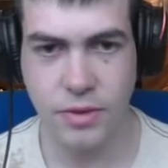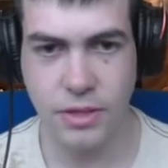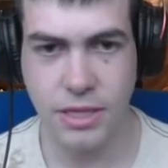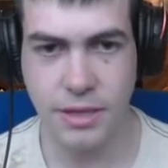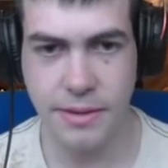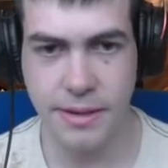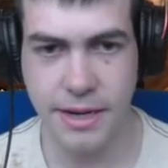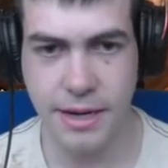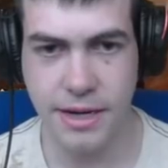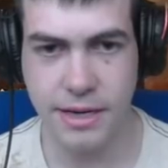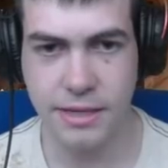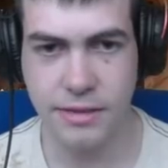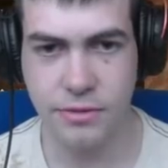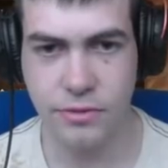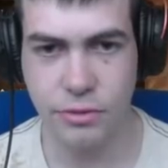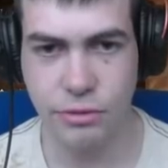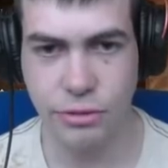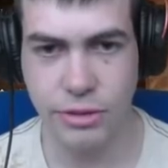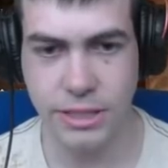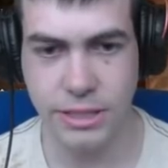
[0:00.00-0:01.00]
Come on guys,
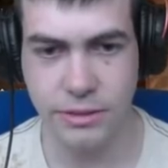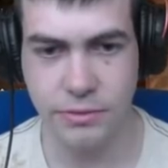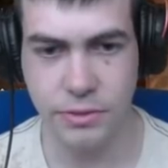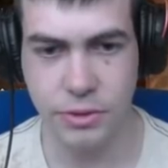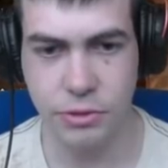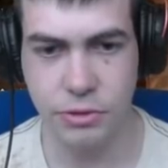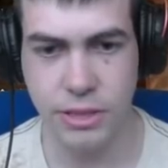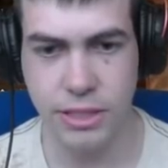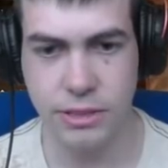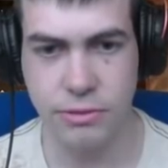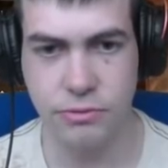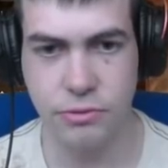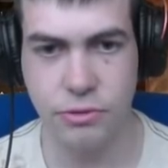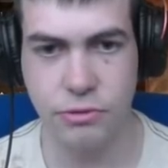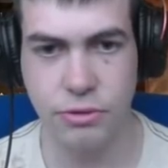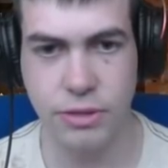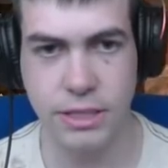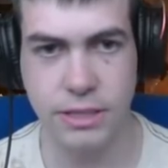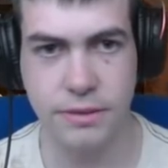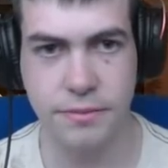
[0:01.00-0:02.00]
retreat, retreat,
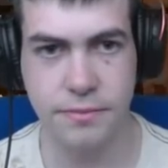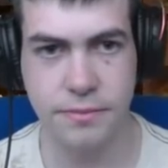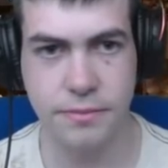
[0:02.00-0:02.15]
retreat.